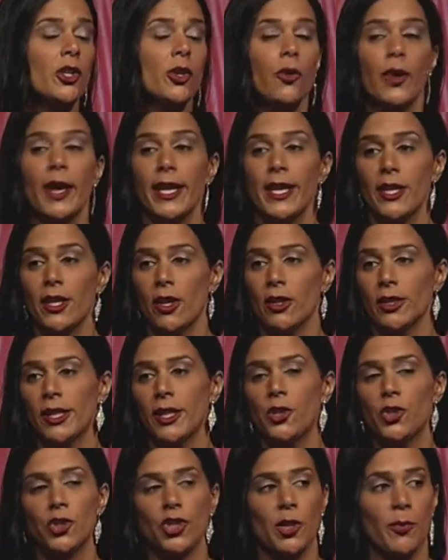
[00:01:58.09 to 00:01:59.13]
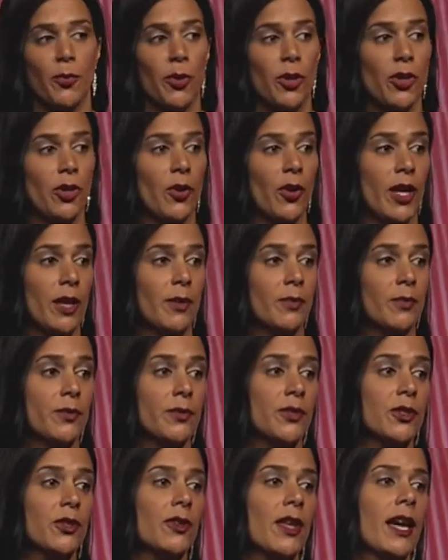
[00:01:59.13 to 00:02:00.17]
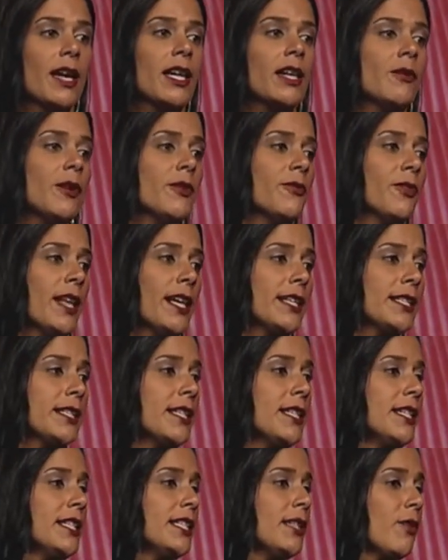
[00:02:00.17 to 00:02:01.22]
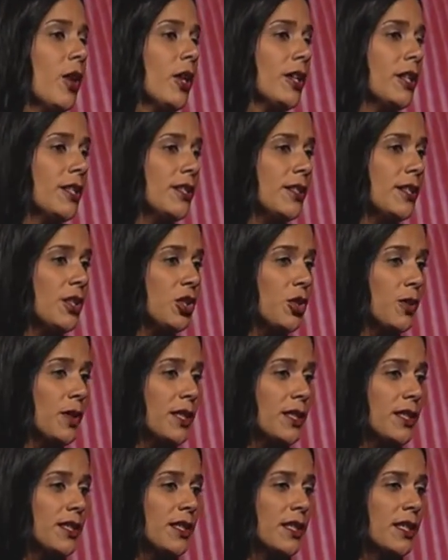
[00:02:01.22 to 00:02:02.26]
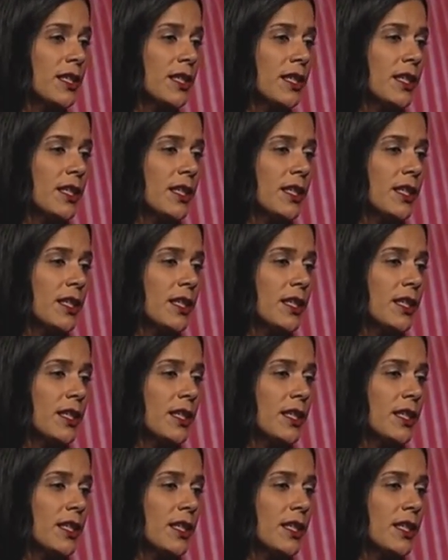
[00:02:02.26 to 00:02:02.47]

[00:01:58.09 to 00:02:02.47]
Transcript: creating our leadership program so that it reflects the needs of our constituents,